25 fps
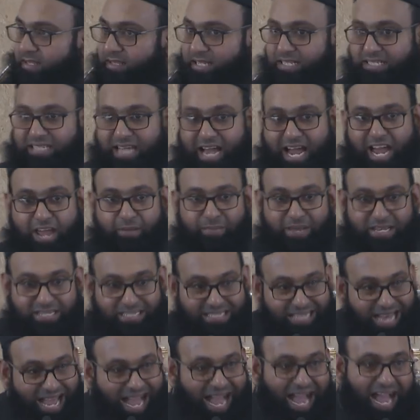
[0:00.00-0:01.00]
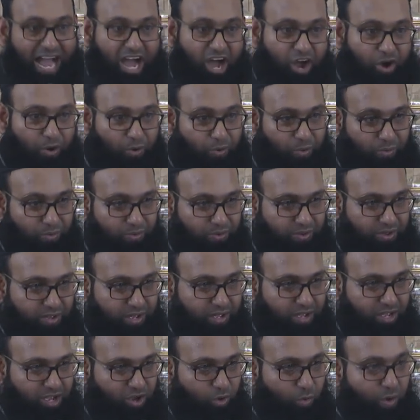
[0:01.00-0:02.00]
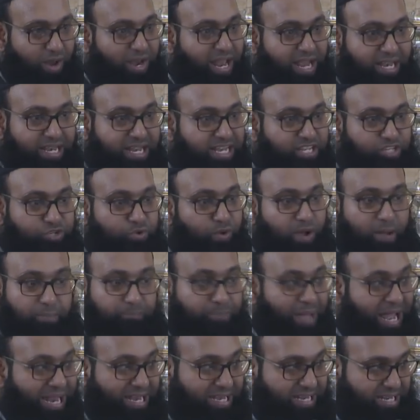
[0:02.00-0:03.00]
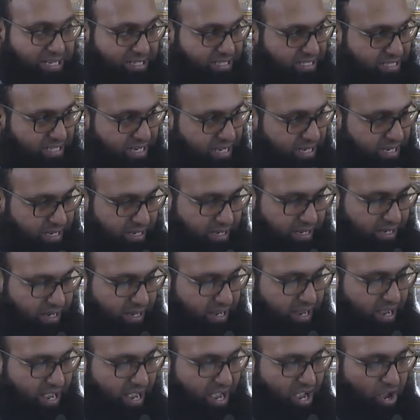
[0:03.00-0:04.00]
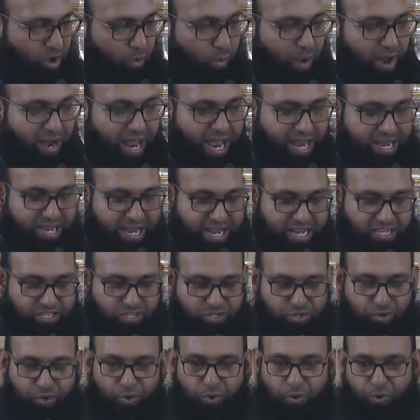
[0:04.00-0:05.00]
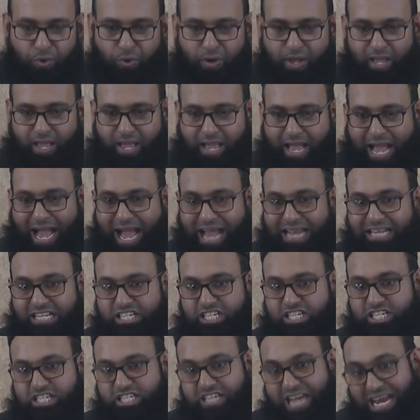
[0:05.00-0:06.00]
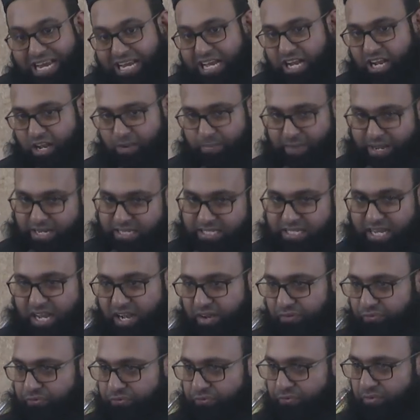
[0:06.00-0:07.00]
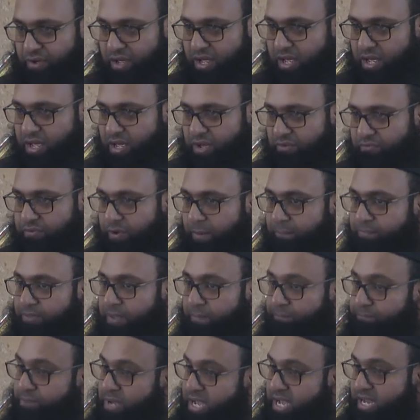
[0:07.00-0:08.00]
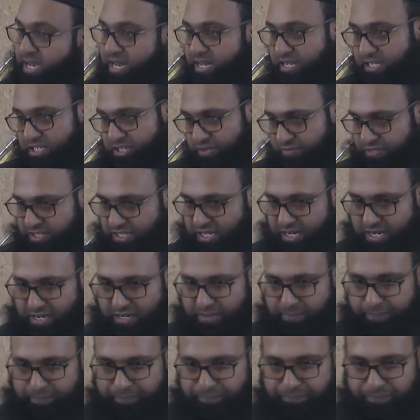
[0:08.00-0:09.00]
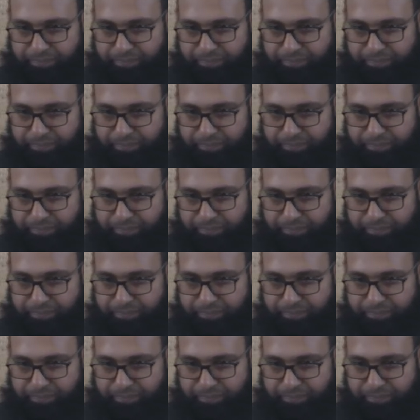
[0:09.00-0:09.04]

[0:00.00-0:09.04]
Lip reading: The time is now when I need to abandon sin. When I need to unshackle myself from the burdens of sin.